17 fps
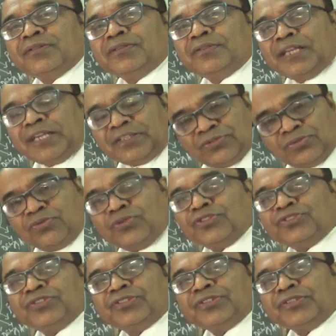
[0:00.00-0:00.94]
takes
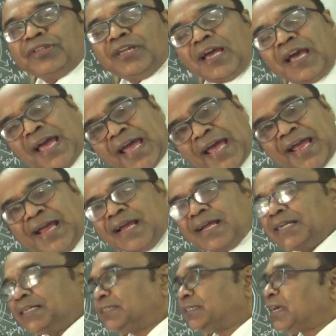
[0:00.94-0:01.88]
origin,
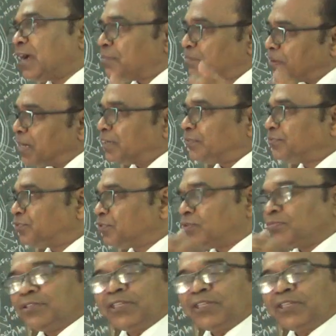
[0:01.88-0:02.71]
and apart from